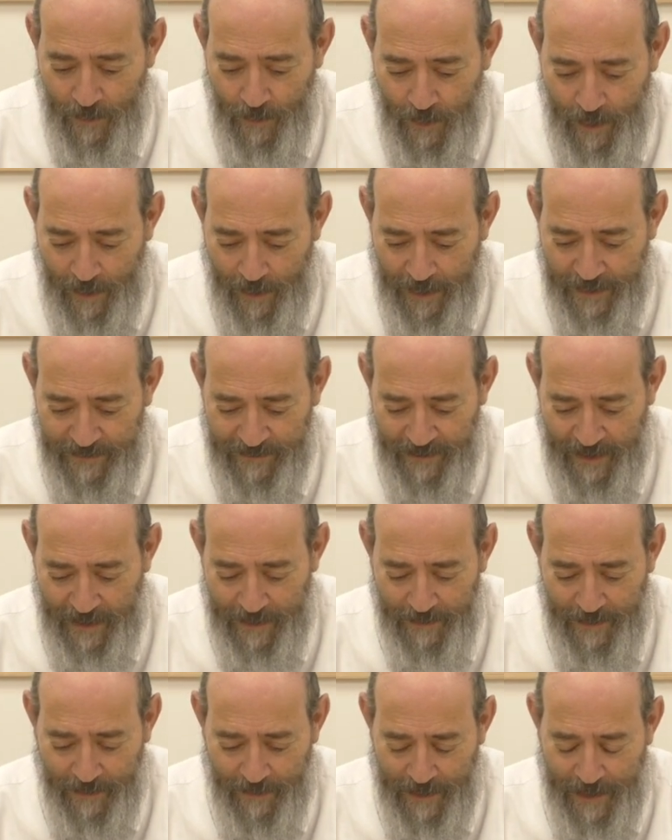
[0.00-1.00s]
All right,
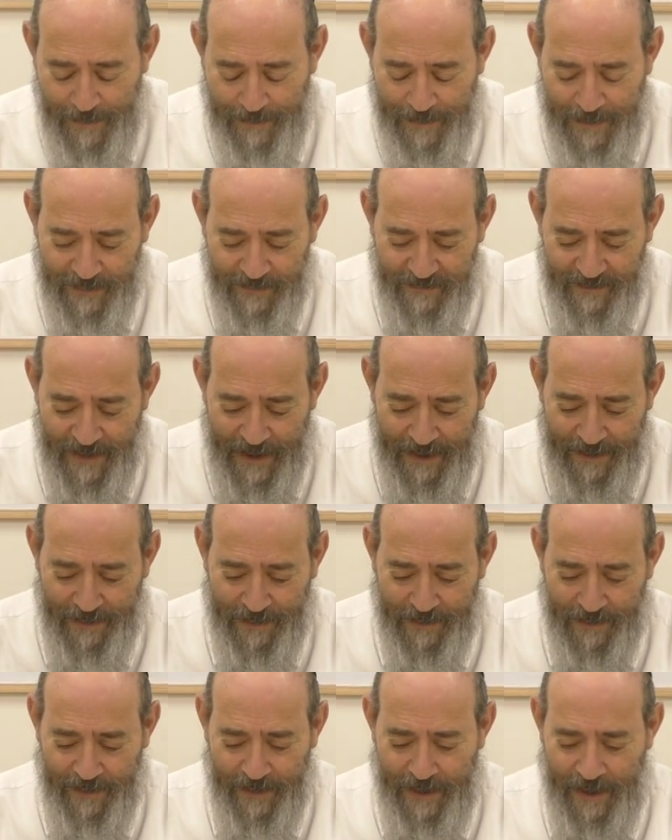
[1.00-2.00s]
gentlemen, we're on page
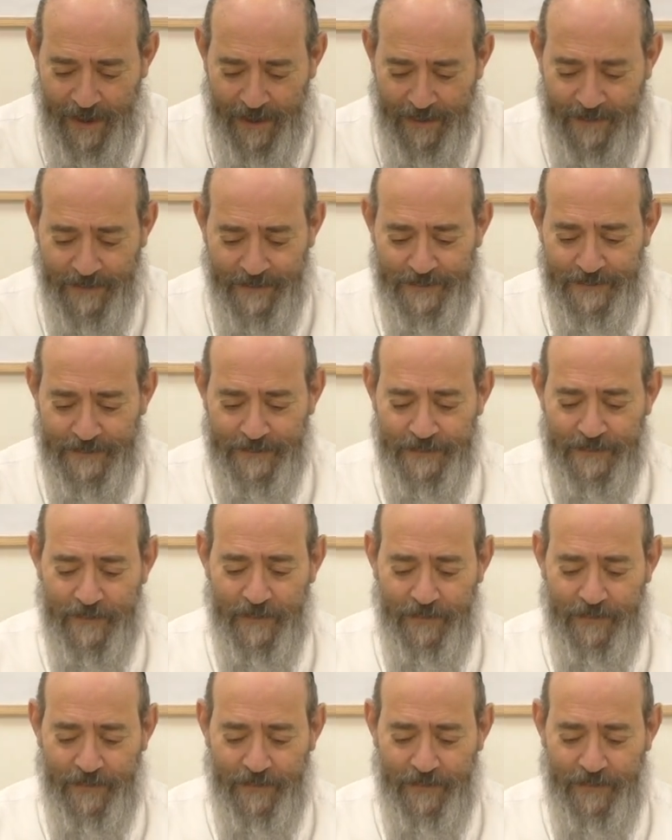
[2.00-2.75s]
938.